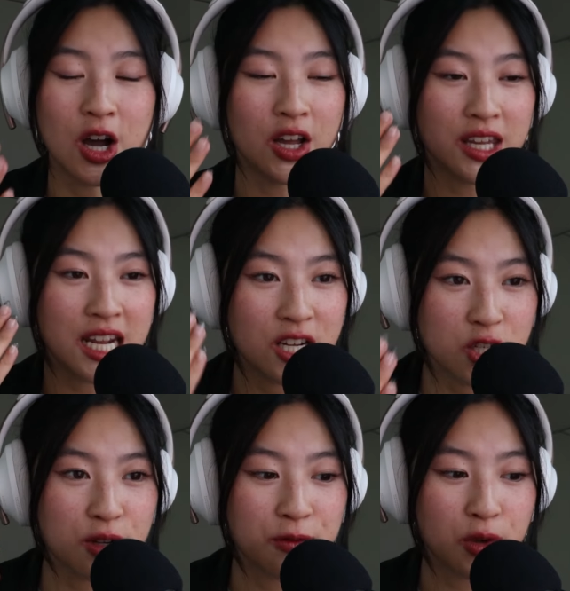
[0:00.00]
on
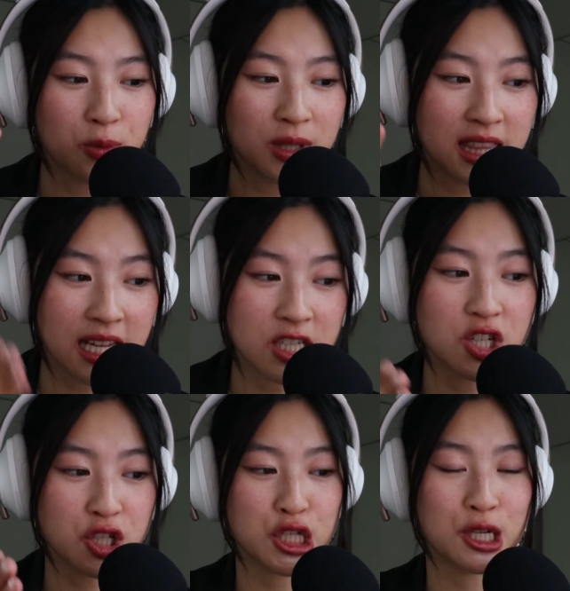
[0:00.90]
each of your
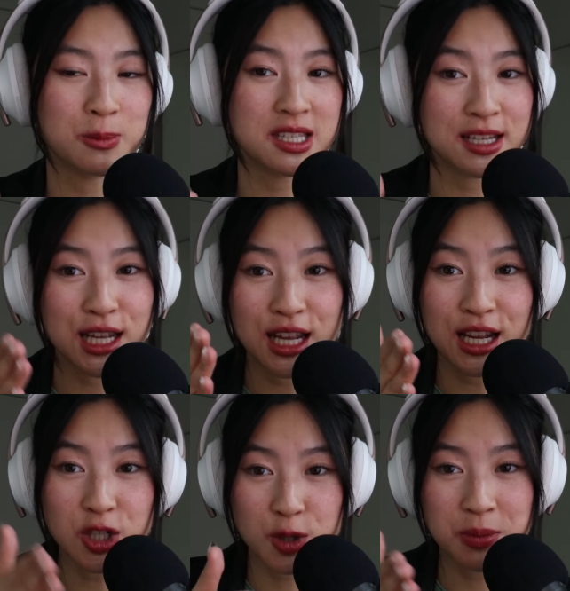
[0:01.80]
relationships to
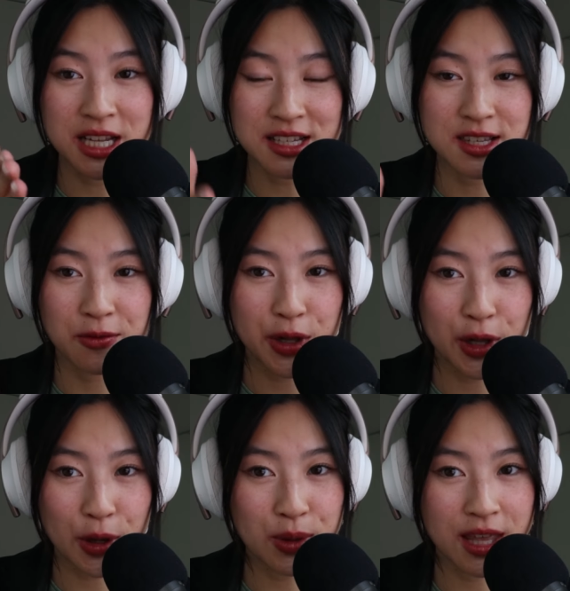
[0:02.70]
each piece of
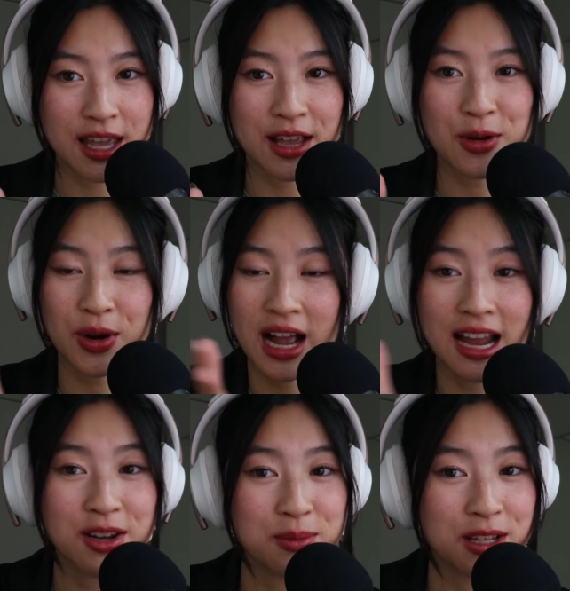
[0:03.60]
clothing or
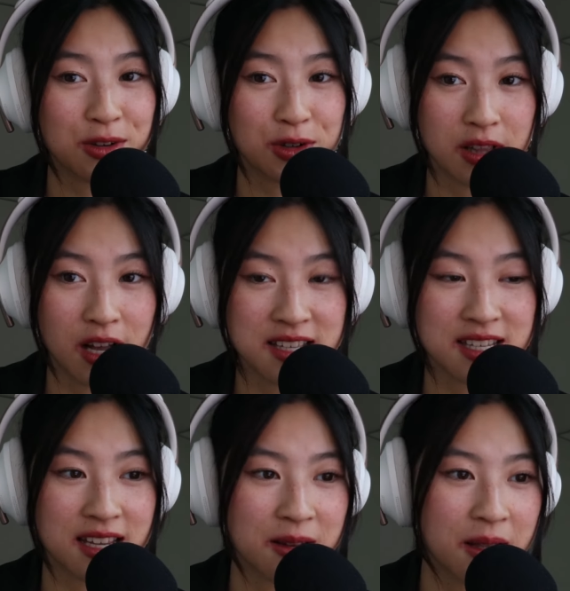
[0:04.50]
item in your closet.